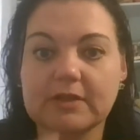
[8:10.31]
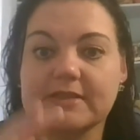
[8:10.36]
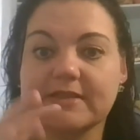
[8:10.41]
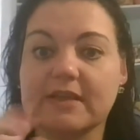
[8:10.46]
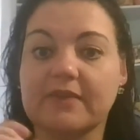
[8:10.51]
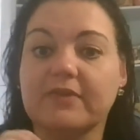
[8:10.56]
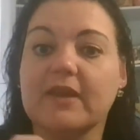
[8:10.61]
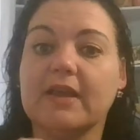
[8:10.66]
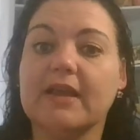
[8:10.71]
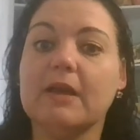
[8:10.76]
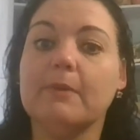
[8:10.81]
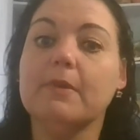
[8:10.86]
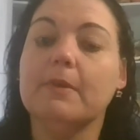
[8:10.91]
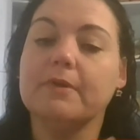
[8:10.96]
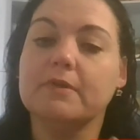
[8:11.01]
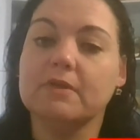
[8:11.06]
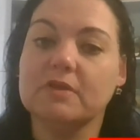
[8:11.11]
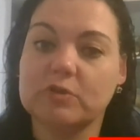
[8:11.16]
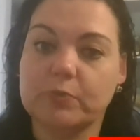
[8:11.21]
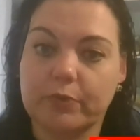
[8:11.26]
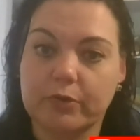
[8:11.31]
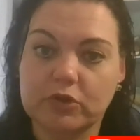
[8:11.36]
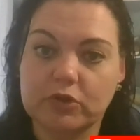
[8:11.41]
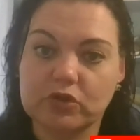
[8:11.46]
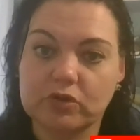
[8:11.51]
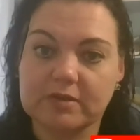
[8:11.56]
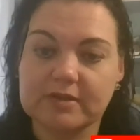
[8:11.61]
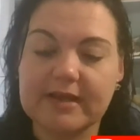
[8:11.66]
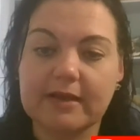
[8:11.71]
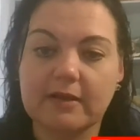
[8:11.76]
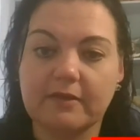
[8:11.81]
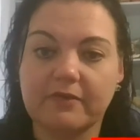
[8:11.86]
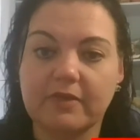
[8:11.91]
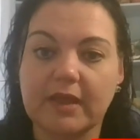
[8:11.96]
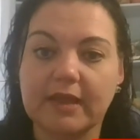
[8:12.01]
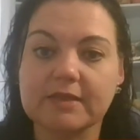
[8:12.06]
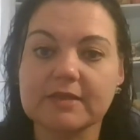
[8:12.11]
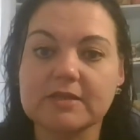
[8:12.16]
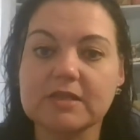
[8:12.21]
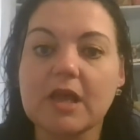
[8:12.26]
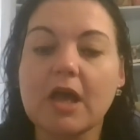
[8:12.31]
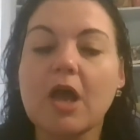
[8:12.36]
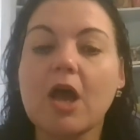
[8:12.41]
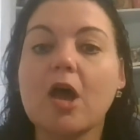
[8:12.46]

stuff can come up in the spiritual side of things,